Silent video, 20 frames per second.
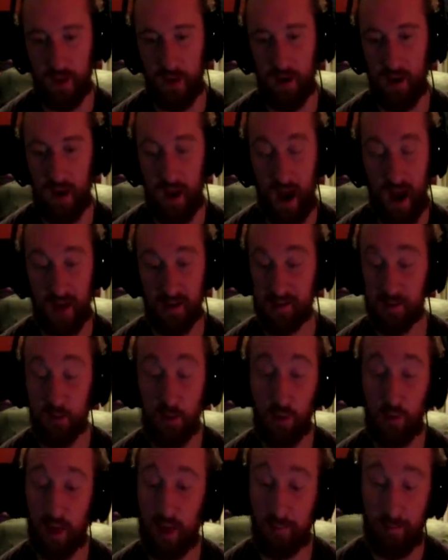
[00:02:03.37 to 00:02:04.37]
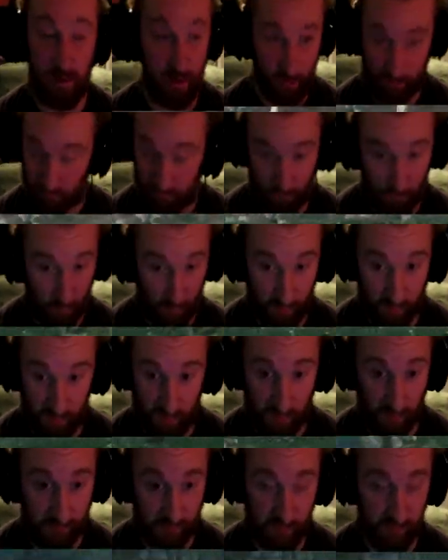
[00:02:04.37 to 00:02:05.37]
Uh, I still don't like BO4 on
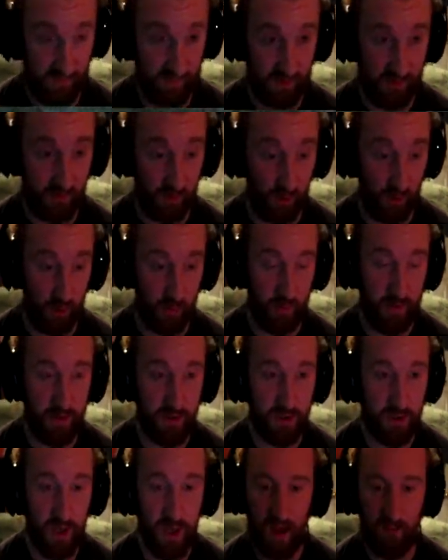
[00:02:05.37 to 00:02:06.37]
console. I think it's garbage.